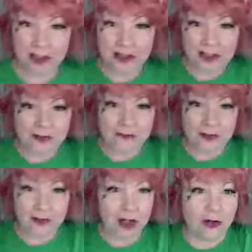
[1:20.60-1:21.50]
just
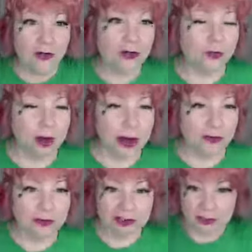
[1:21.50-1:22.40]
fluttering
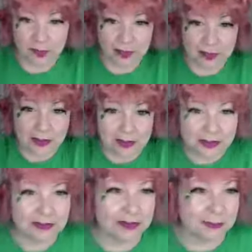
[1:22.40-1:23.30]
around, sprinkling
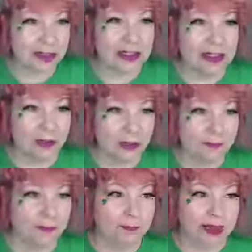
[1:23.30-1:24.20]
some
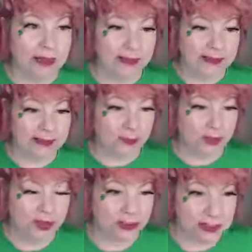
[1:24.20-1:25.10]
glitter bits,
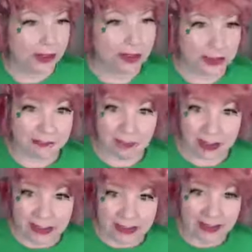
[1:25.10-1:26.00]
which is actually
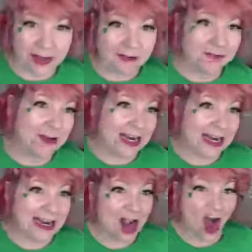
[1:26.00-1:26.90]
money
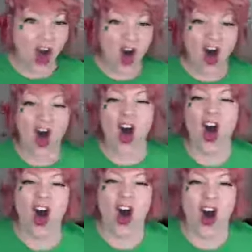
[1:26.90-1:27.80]
confetti.
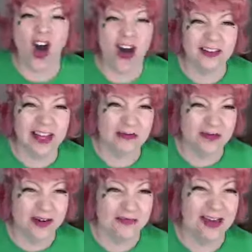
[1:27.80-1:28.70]
Oh, that'd
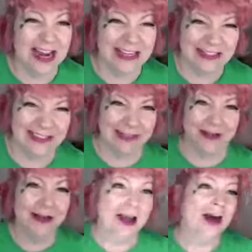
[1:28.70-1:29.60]
be amazing.
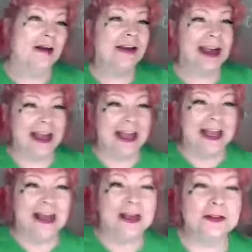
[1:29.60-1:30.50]
Okay,
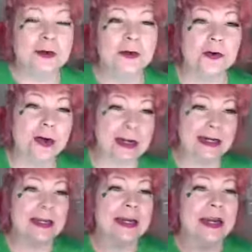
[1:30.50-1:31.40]
so green
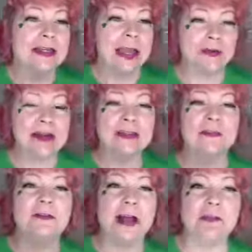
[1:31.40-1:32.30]
carries the
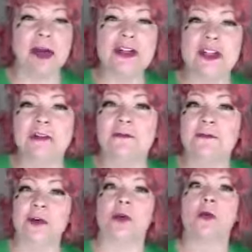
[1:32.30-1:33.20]
vibration
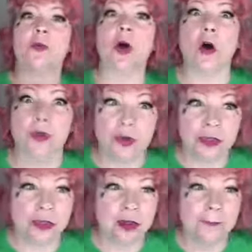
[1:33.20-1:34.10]
for
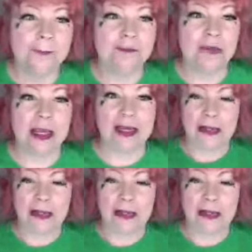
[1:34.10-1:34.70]
growth. Okay,